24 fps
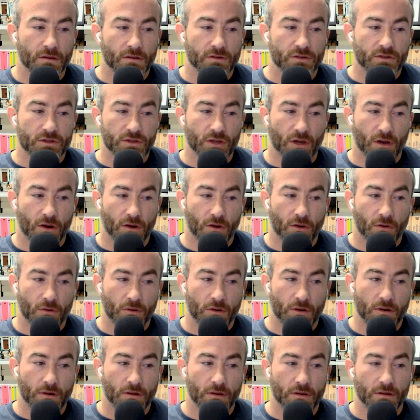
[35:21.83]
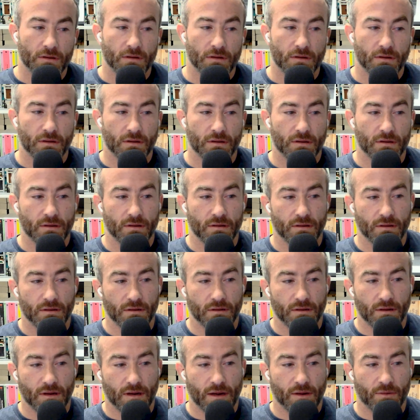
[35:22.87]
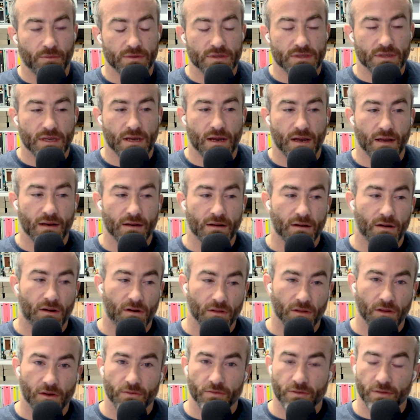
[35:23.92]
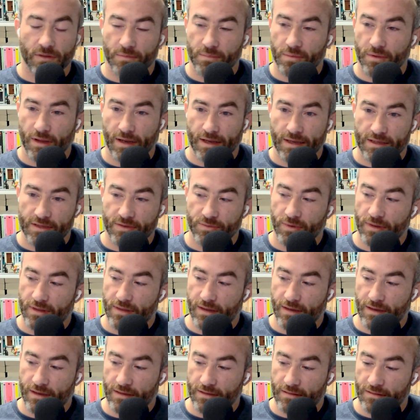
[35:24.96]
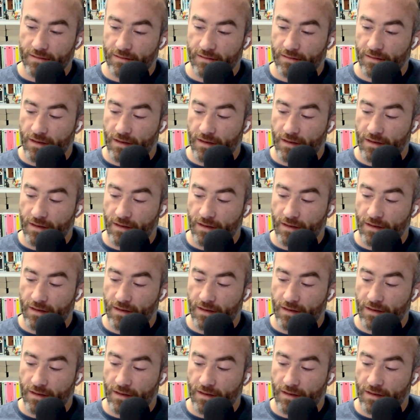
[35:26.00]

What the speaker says: So I was kind of all over the place with it